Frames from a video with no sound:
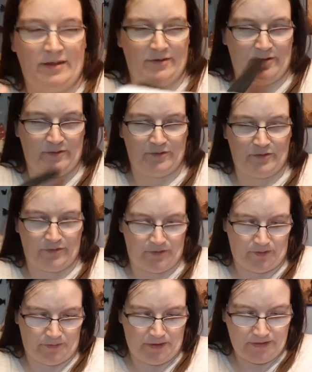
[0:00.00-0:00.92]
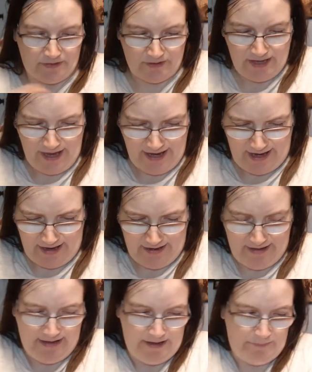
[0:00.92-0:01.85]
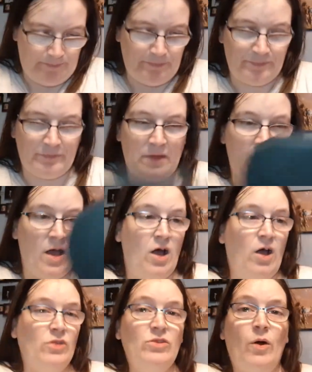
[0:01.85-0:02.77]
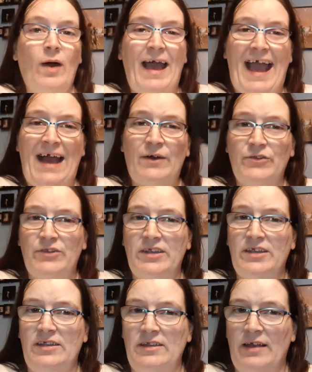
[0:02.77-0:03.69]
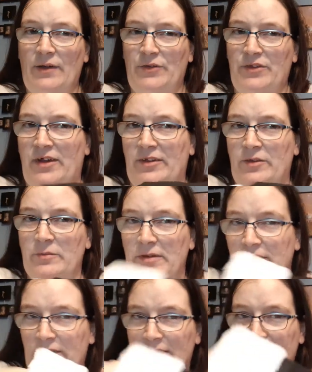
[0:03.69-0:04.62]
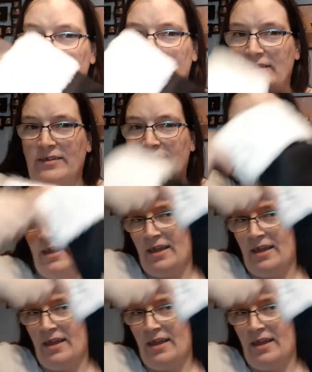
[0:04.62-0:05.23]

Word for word: Gryffindor at the top. So yay! Um, not a housey, housey item, but it's, it's nice.